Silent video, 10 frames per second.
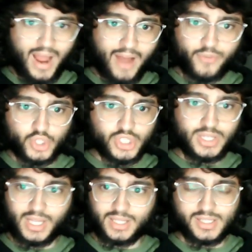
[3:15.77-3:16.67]
I've not
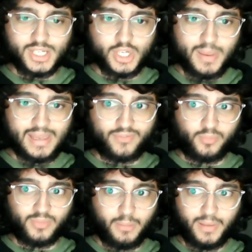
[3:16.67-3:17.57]
seen that decision-making
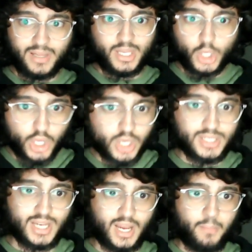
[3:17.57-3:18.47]
from Dembele in a long
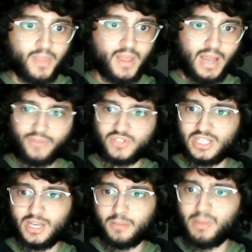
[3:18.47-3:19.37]
time. I've
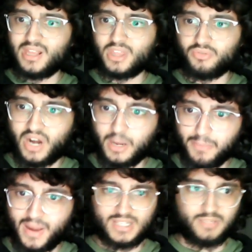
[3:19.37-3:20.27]
seen him make the right
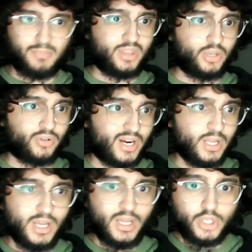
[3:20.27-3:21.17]
pass, make the right
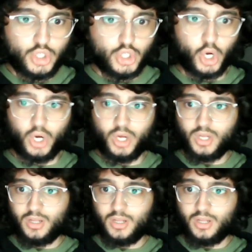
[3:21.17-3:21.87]
shot,